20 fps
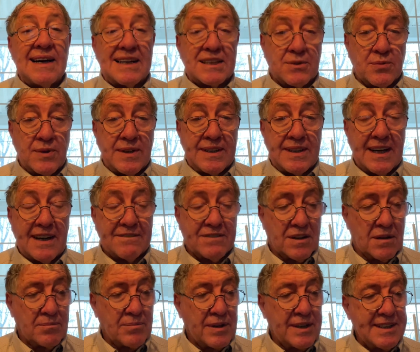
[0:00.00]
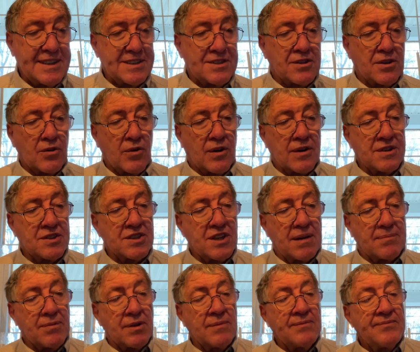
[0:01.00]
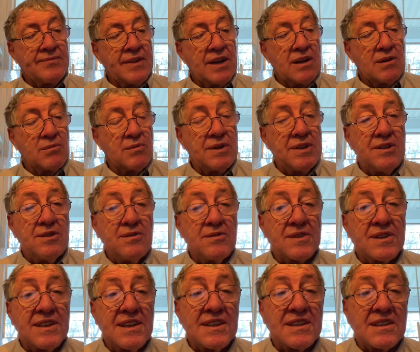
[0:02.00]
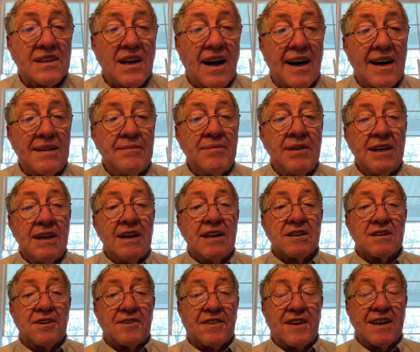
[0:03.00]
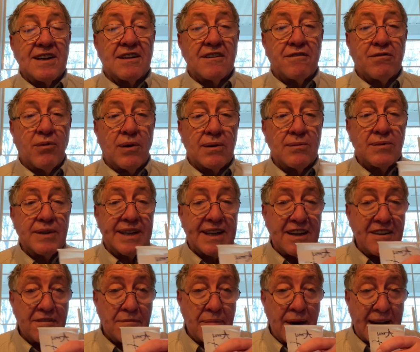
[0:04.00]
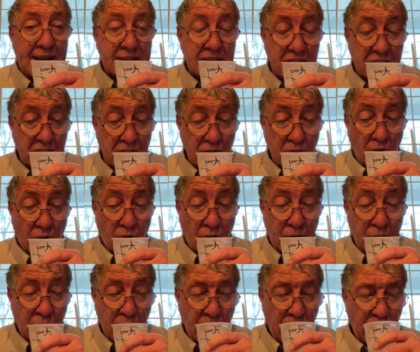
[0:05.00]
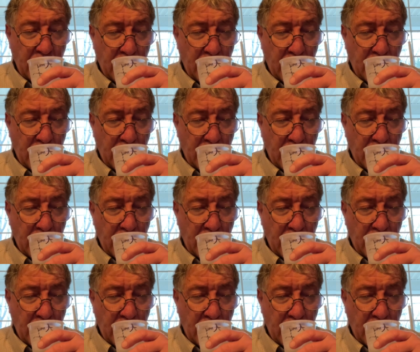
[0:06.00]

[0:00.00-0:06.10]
As we have completed the Lord's Supper, we use this time to think of what we give back to the Lord